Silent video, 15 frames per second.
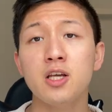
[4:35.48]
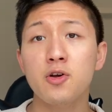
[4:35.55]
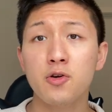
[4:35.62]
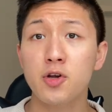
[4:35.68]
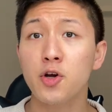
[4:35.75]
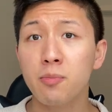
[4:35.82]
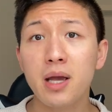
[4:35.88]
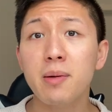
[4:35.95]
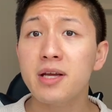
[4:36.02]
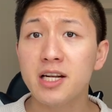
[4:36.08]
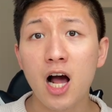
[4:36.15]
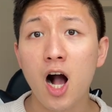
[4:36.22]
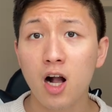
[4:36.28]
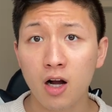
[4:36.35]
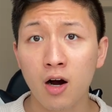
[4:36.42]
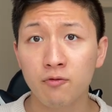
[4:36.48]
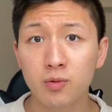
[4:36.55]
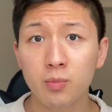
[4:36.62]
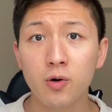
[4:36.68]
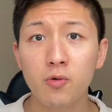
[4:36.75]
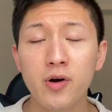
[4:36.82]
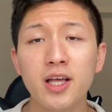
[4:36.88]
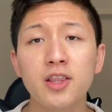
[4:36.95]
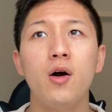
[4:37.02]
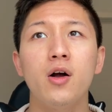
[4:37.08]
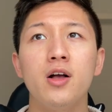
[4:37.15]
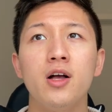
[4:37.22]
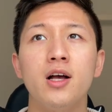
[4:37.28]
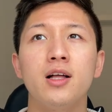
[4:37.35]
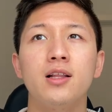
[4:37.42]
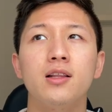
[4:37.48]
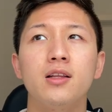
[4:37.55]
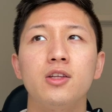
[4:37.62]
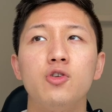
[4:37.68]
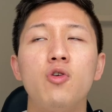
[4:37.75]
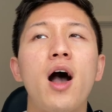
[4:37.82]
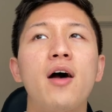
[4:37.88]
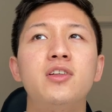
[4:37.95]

you're maybe not comfortable with, you have